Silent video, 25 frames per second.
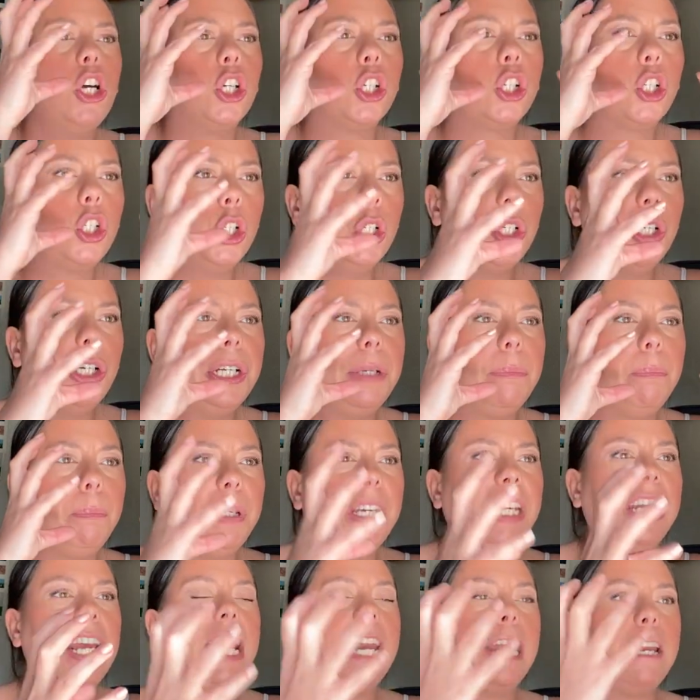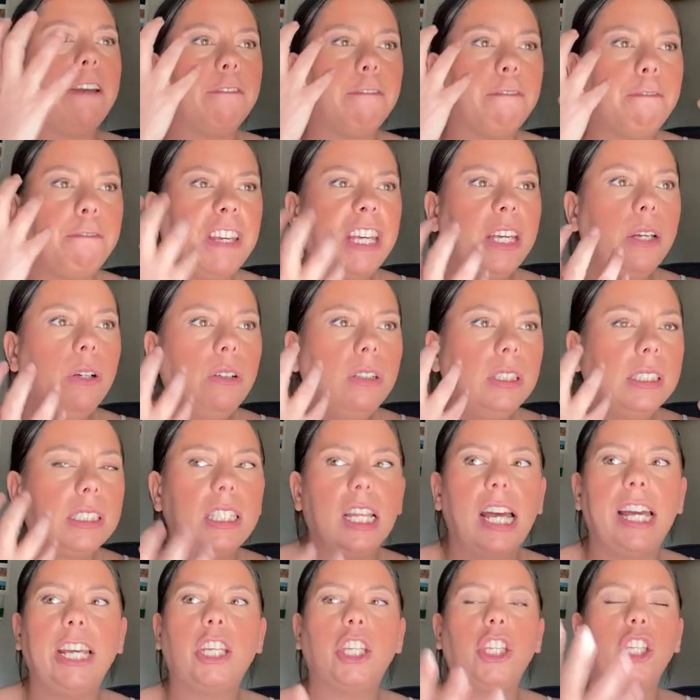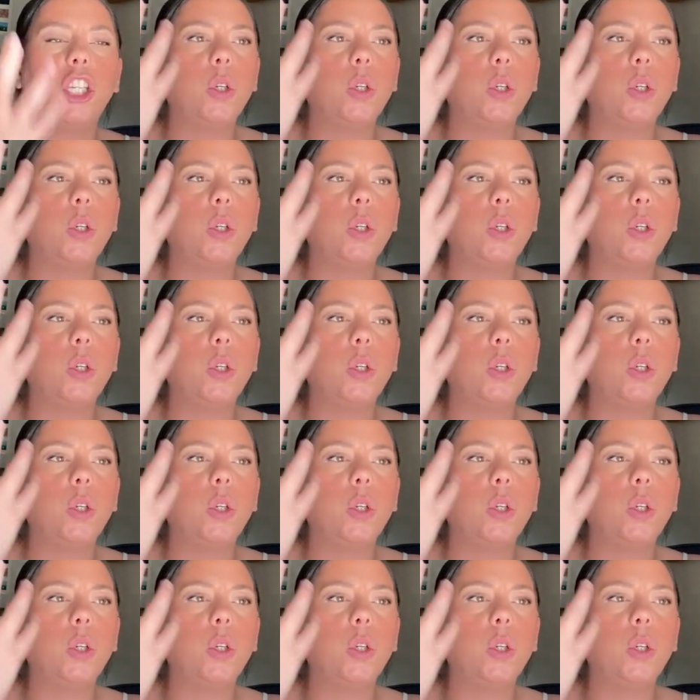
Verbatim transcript: could be, and it feels like